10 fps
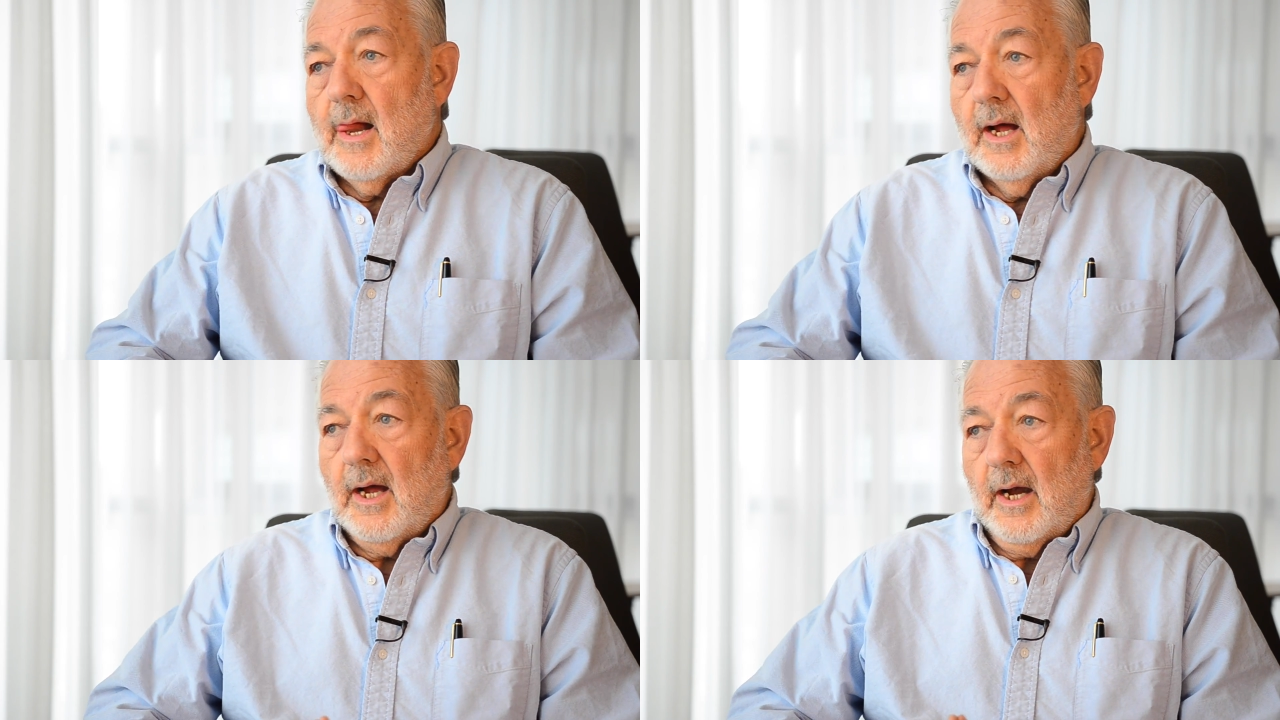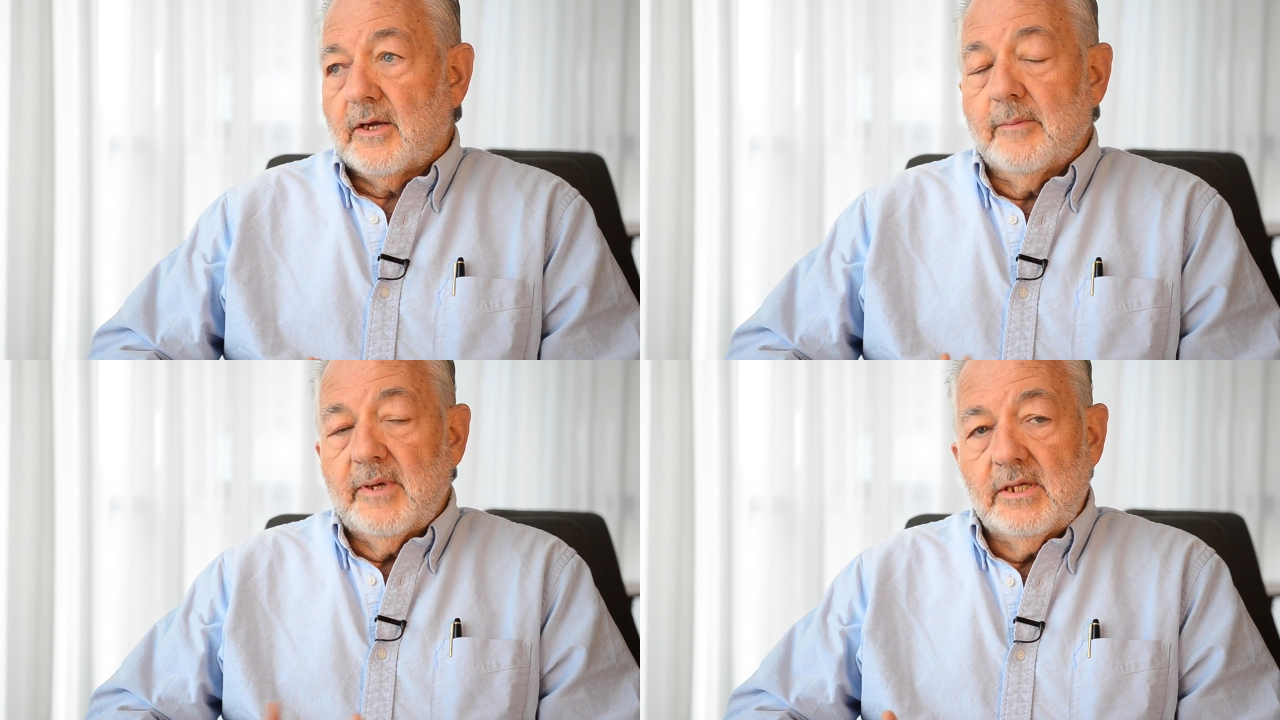
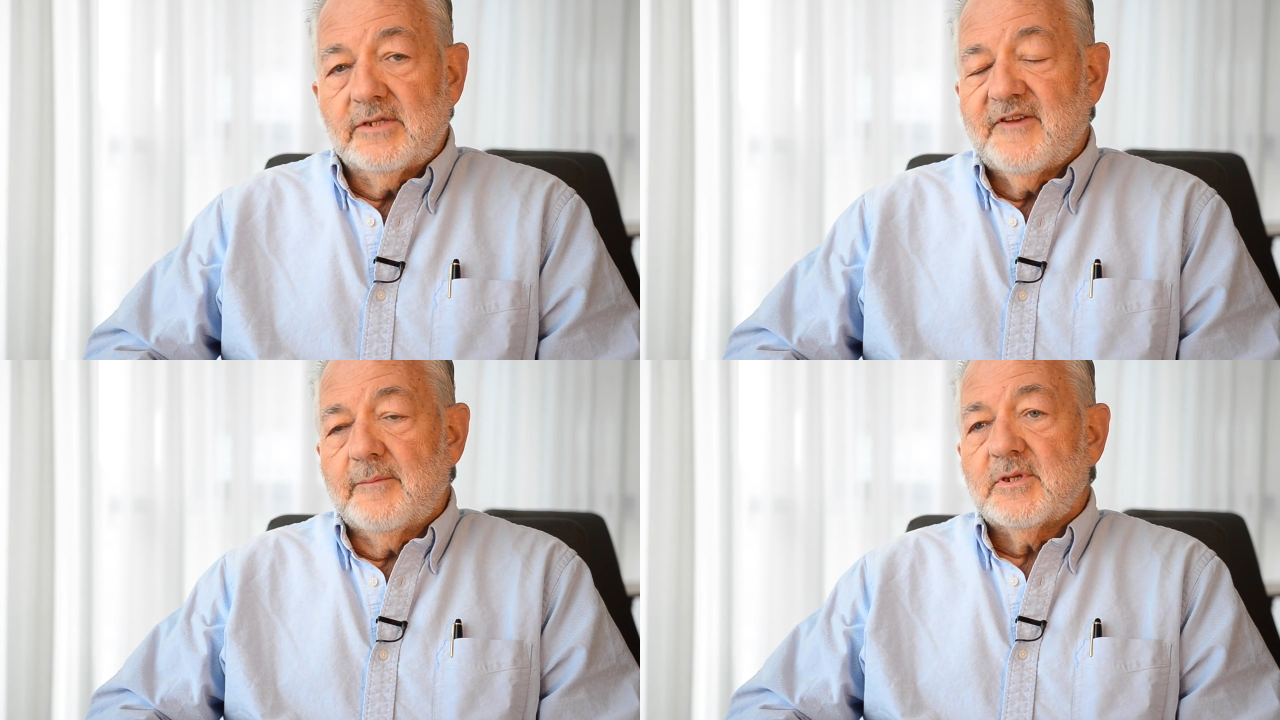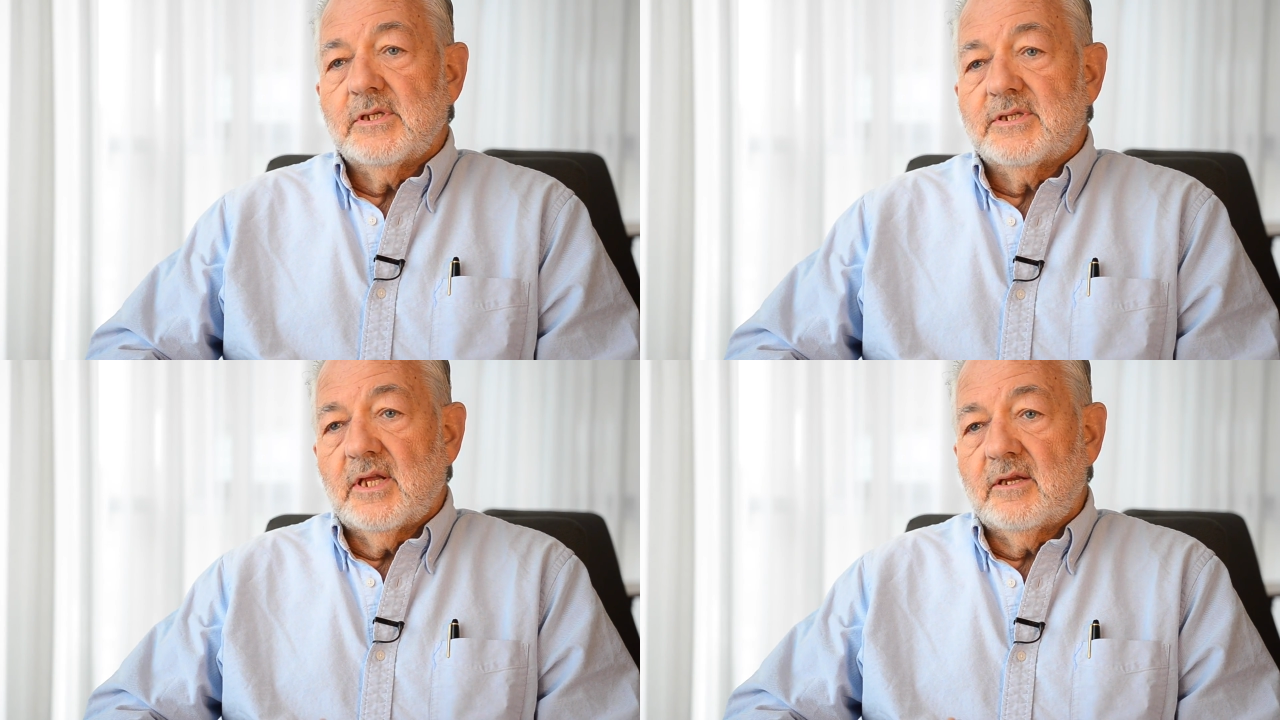Archimedes
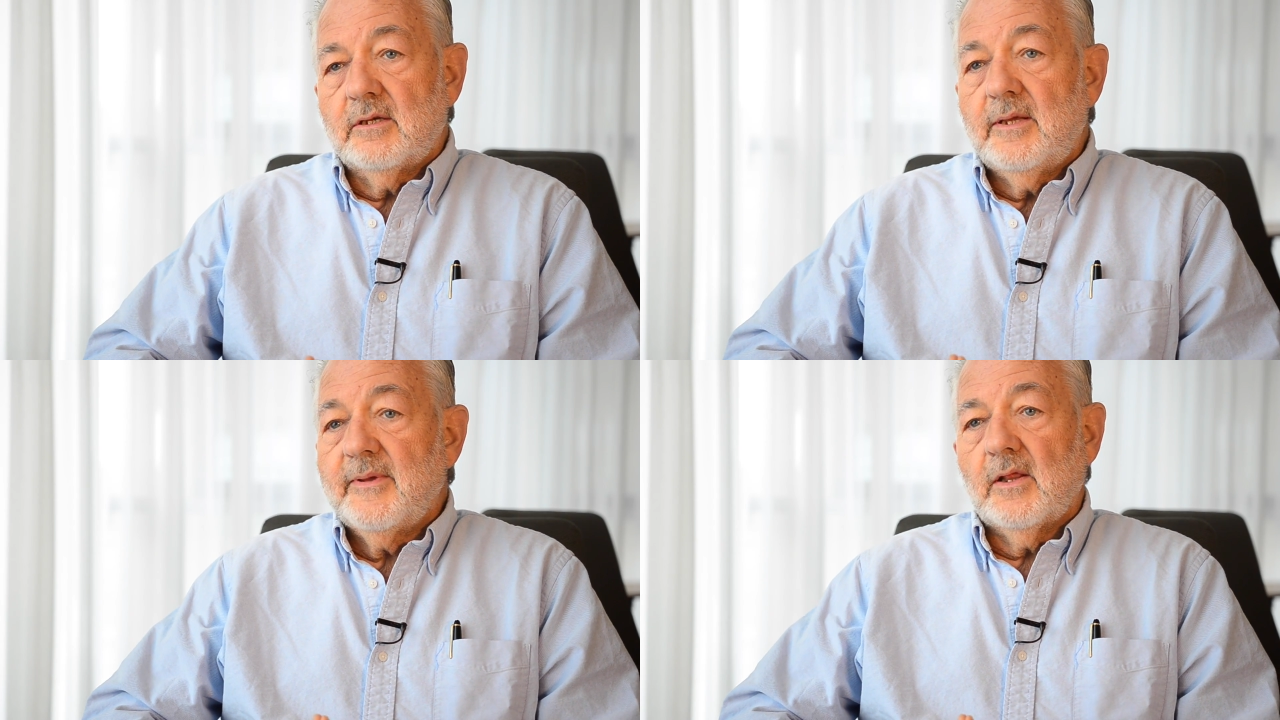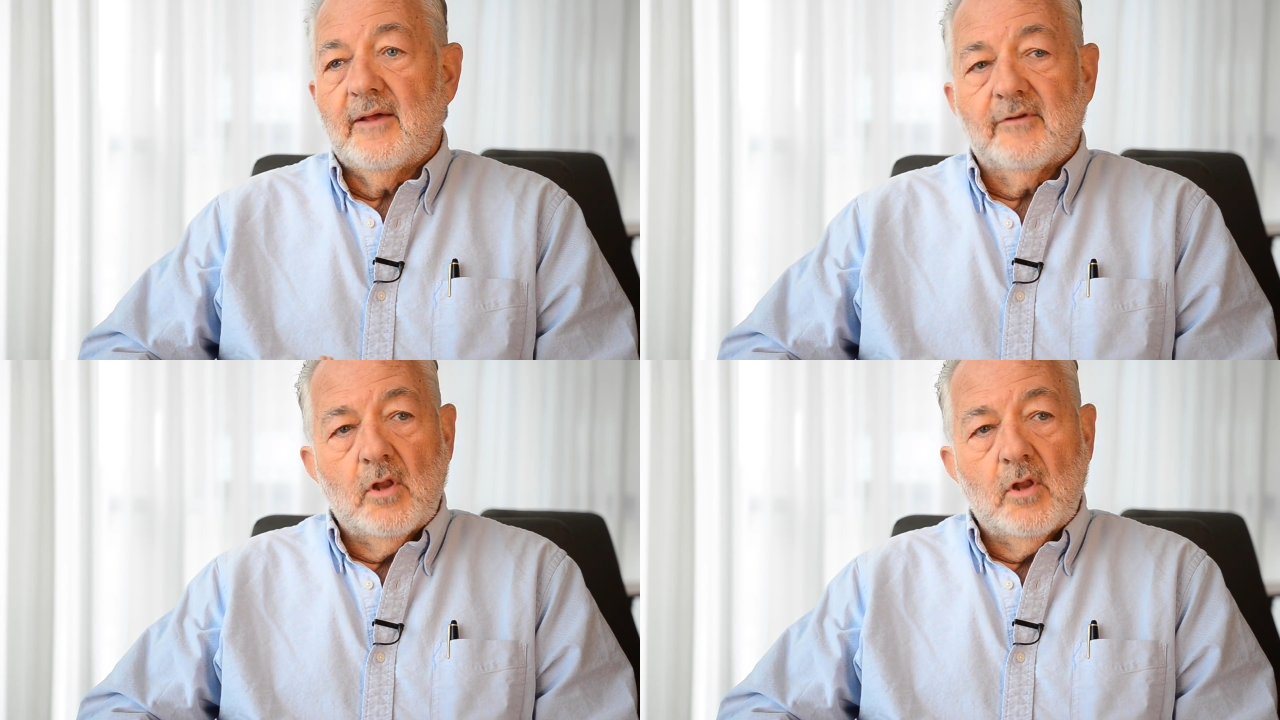famously said, give me a lever